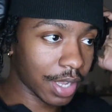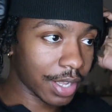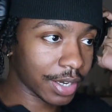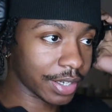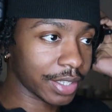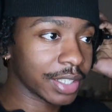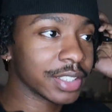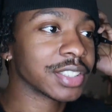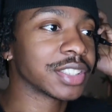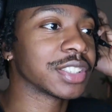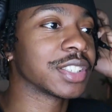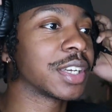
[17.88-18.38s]

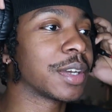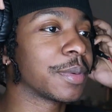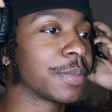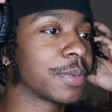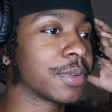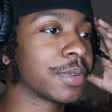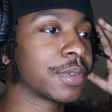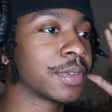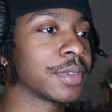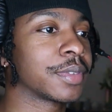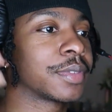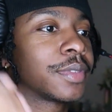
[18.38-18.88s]
Got this
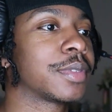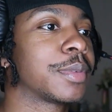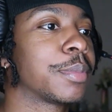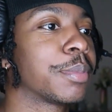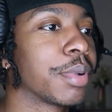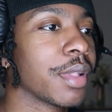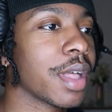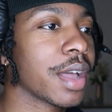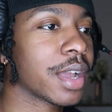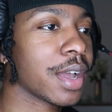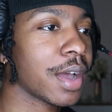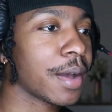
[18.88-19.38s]
sample.
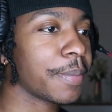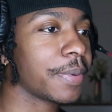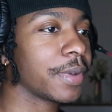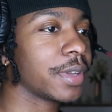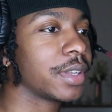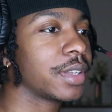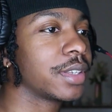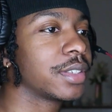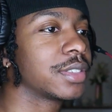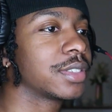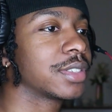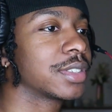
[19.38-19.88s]
Black Eyed Peas.